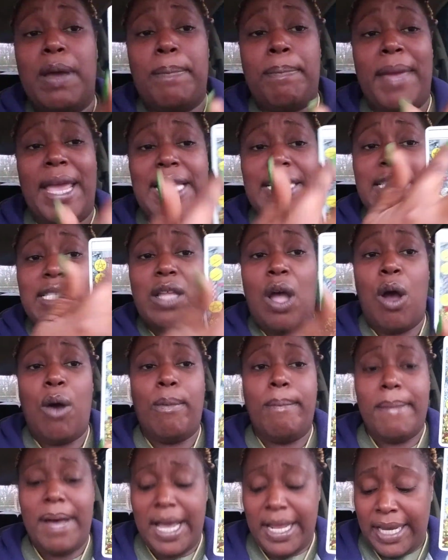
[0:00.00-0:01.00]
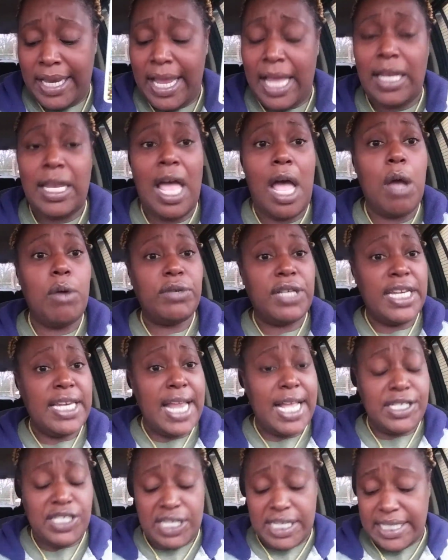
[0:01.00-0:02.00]
based on money alone. Didn't
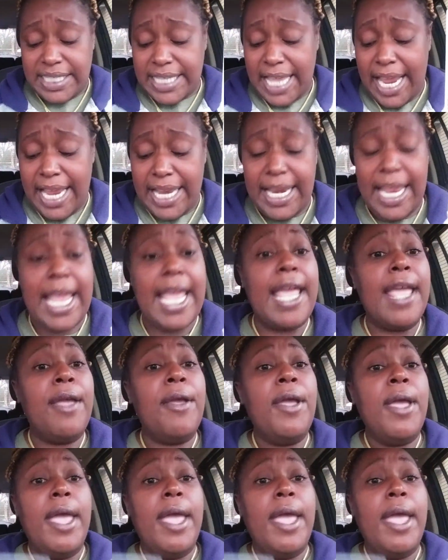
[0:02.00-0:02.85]
I just say that?